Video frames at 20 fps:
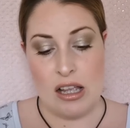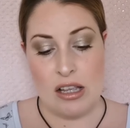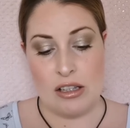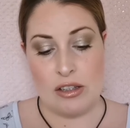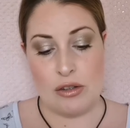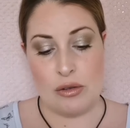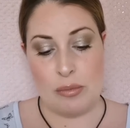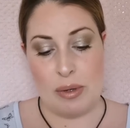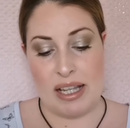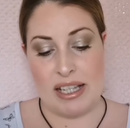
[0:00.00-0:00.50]

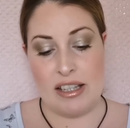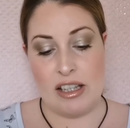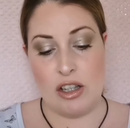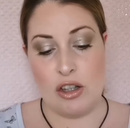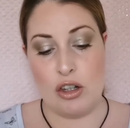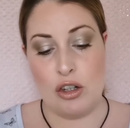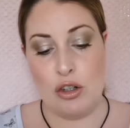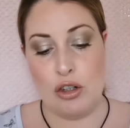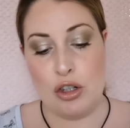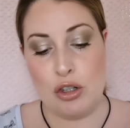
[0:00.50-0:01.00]
So basically you
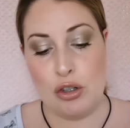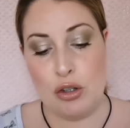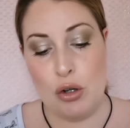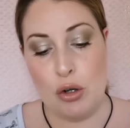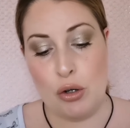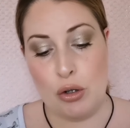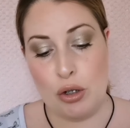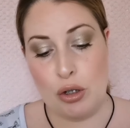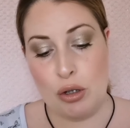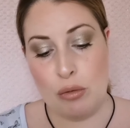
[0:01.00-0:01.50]
can just
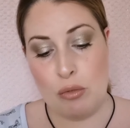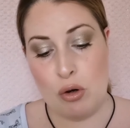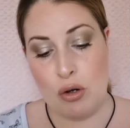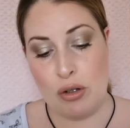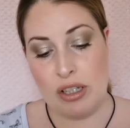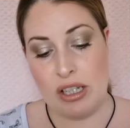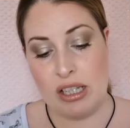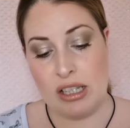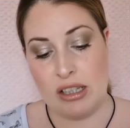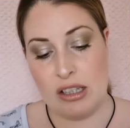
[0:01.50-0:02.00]
hook them onto the